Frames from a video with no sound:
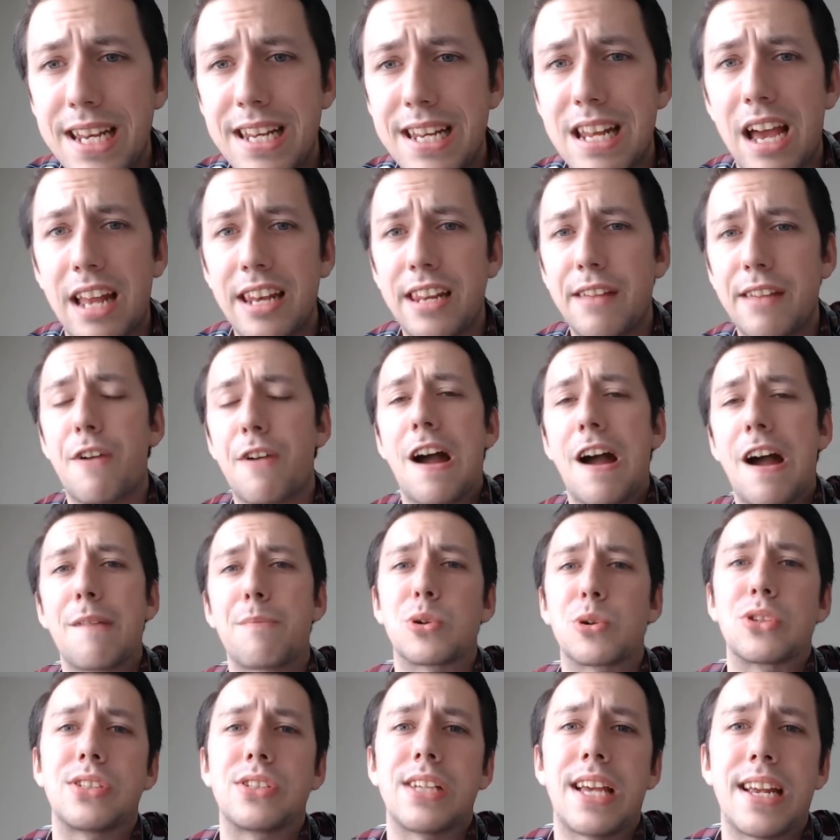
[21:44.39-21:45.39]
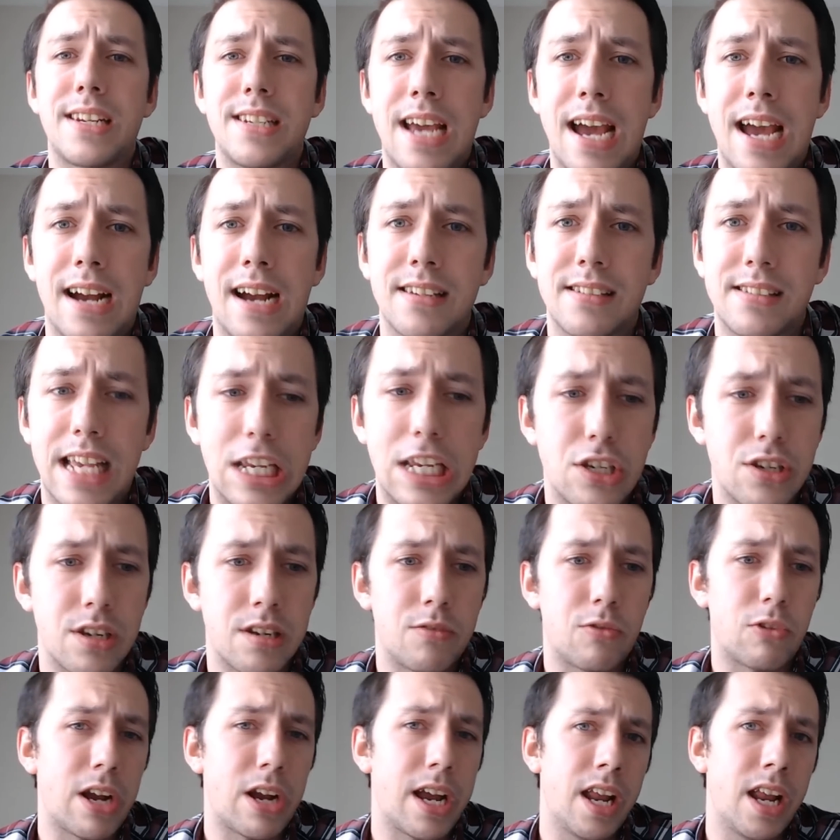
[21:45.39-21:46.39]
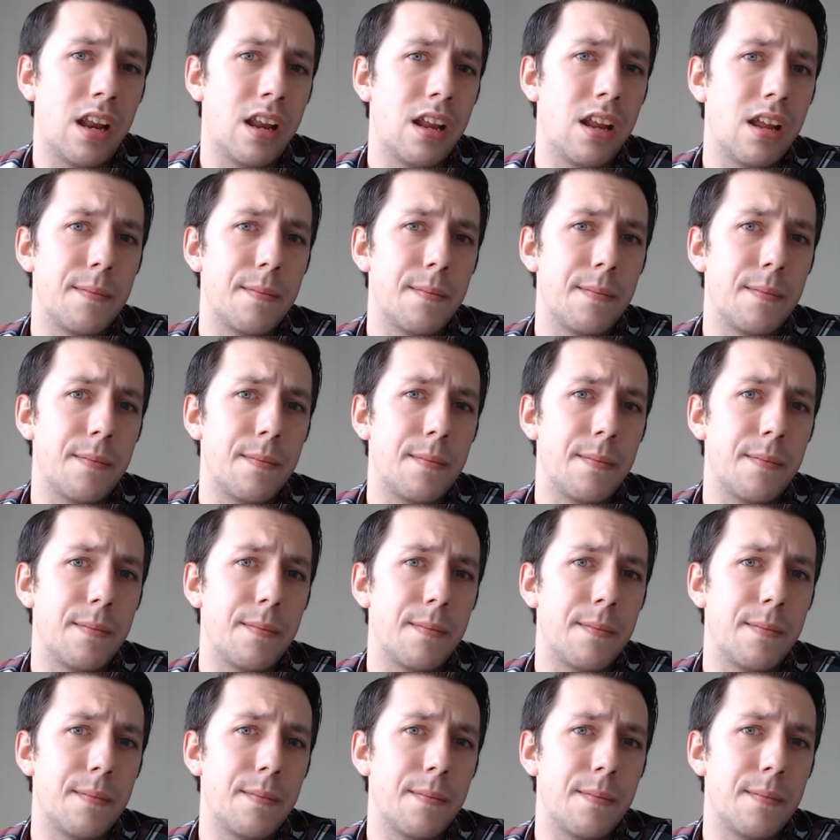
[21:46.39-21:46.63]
95% taxation rate?